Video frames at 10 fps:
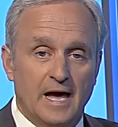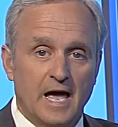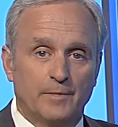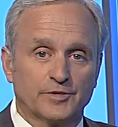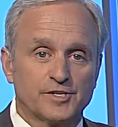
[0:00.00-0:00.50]

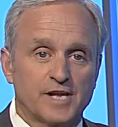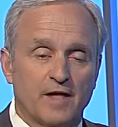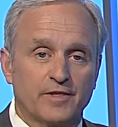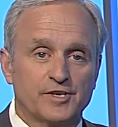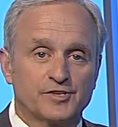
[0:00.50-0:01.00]
A Hamilton
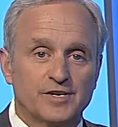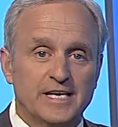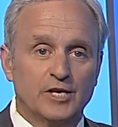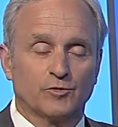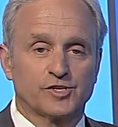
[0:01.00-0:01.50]

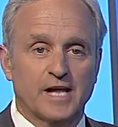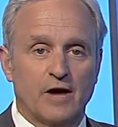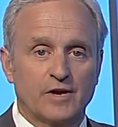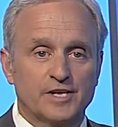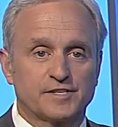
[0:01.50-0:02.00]
Southeastern Eagle
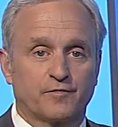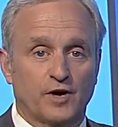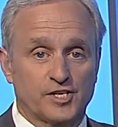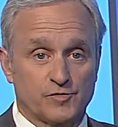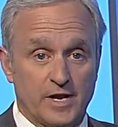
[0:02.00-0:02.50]
Scout is
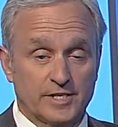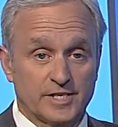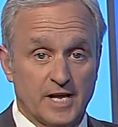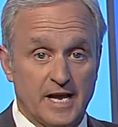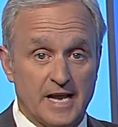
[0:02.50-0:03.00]

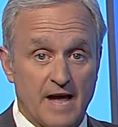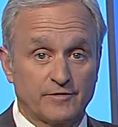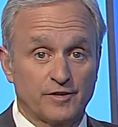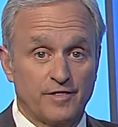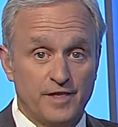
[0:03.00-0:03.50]
frustrated tonight
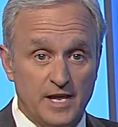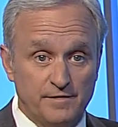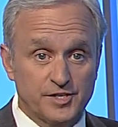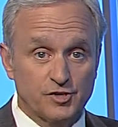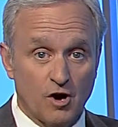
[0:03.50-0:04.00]
after
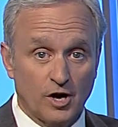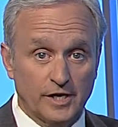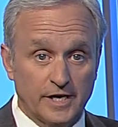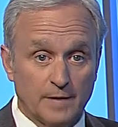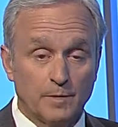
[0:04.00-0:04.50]
thieves
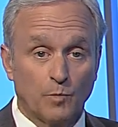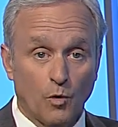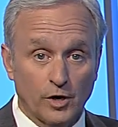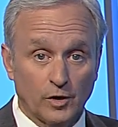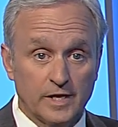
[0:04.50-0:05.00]
targeted a
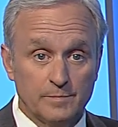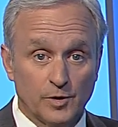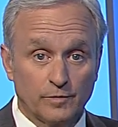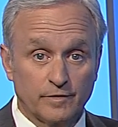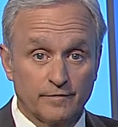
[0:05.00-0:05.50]
memorial
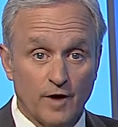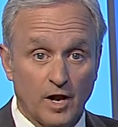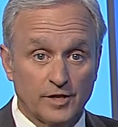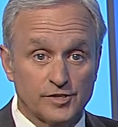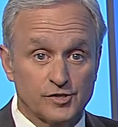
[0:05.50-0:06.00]
he built for
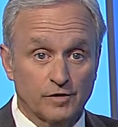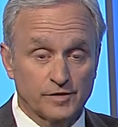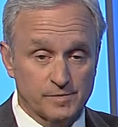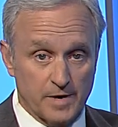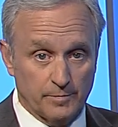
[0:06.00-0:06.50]
fallen
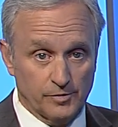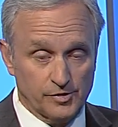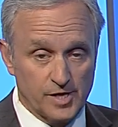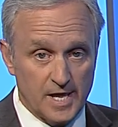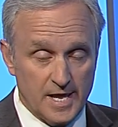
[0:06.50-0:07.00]
service
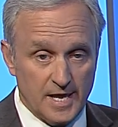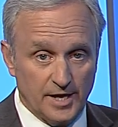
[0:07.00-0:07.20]
members.